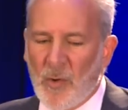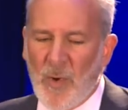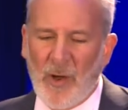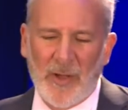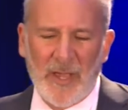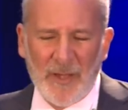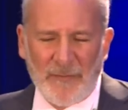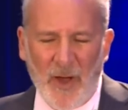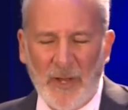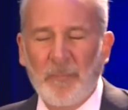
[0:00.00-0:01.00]
Well,
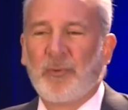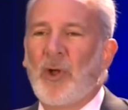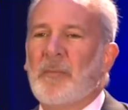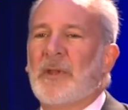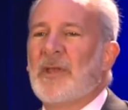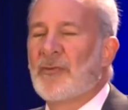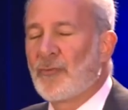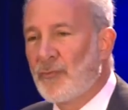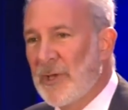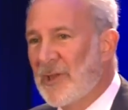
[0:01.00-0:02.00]
if unemployment
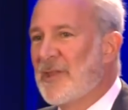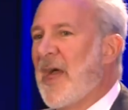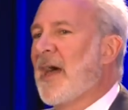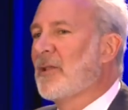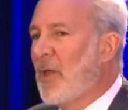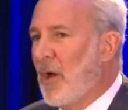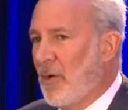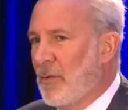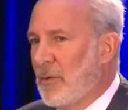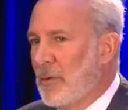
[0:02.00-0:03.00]
is really that
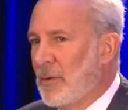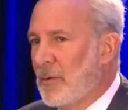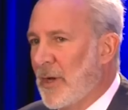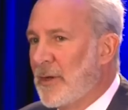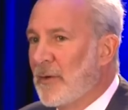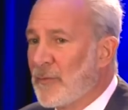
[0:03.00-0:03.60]
low, right?